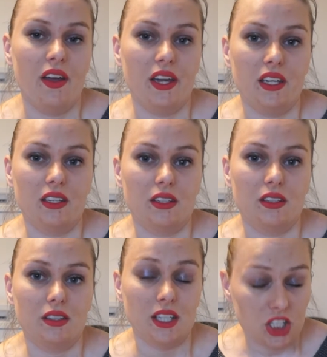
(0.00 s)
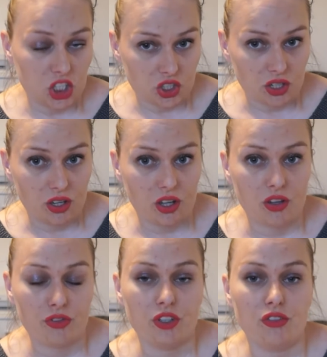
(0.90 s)
in Danish,
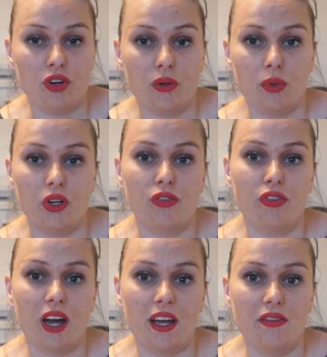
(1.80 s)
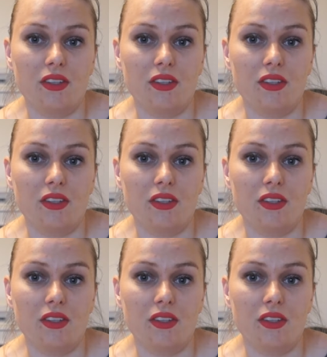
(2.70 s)
uh, 35.5